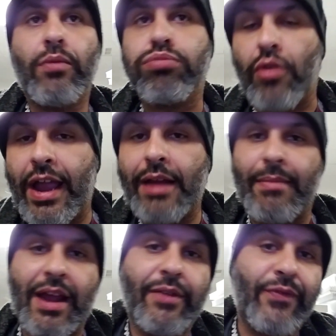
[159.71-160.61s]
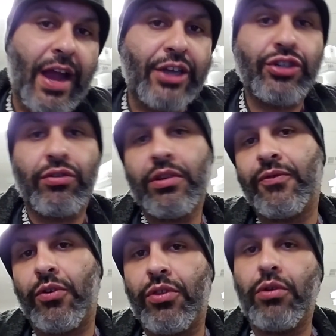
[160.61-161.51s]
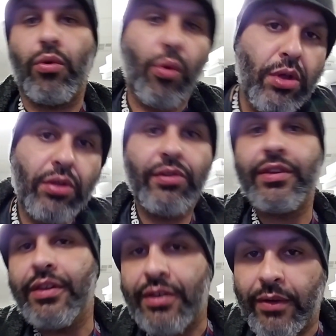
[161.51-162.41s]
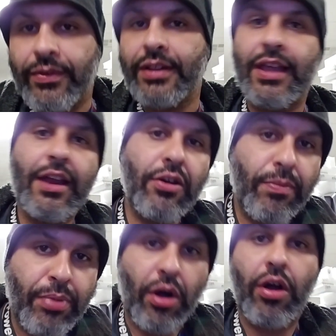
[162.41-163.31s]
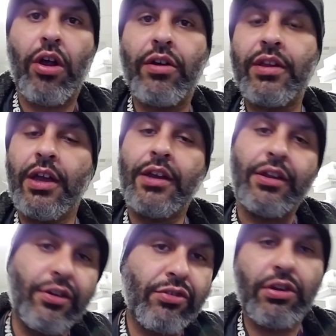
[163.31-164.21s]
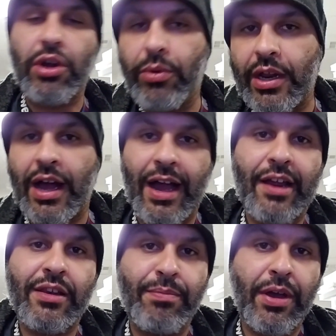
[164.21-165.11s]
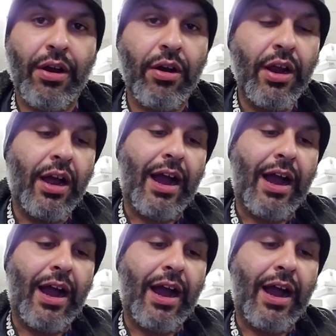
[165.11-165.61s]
brand manufacturers for their oils and stuff like that and their parts, they usually go with the highest bidder.